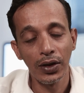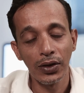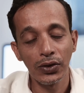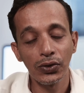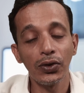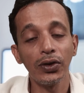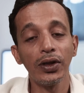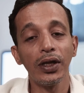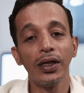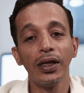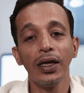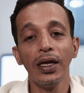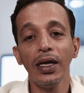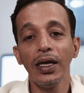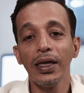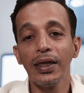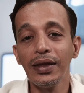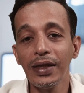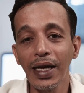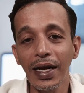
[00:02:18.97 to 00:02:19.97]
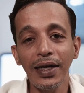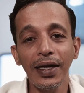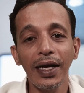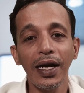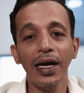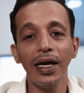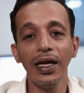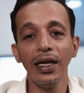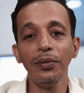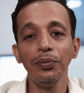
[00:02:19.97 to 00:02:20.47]
so that that
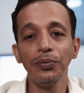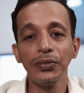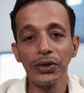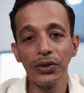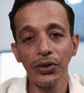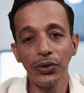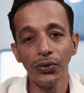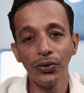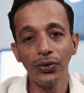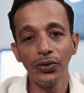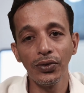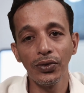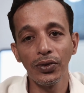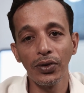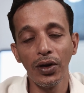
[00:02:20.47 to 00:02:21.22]
helps you